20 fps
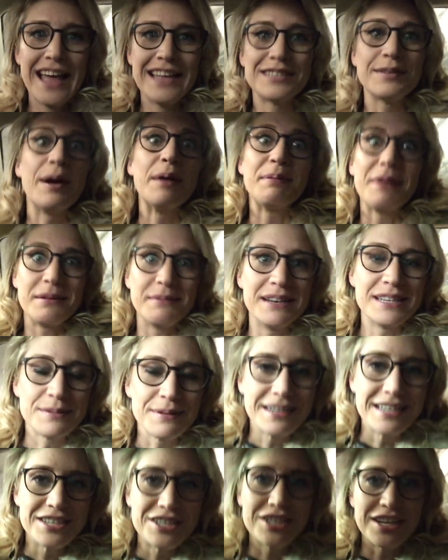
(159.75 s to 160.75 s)
So I played my
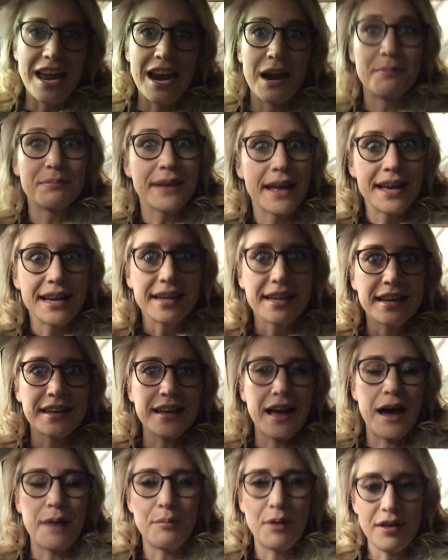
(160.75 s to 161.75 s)
Switch, and I'm
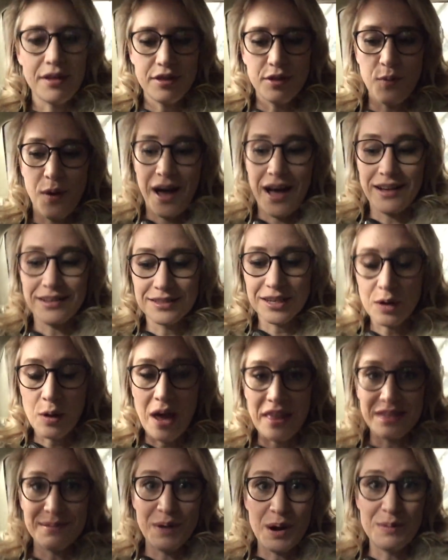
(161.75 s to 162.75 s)
playing Breath of the Wild
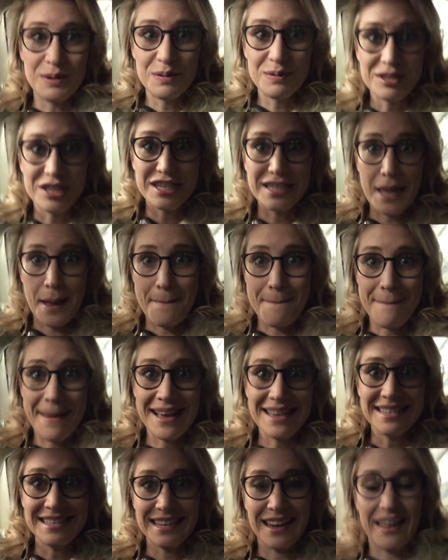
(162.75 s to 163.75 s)
at the moment, which is
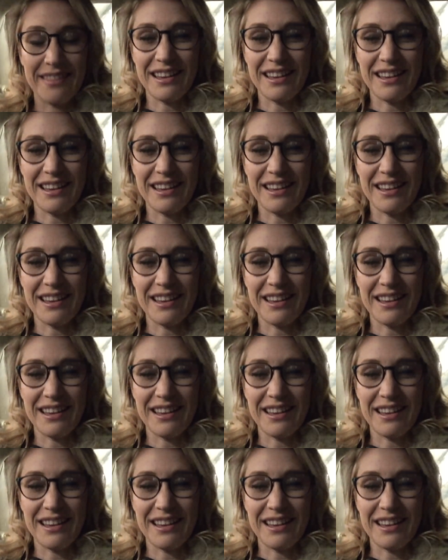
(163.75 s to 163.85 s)
amazing.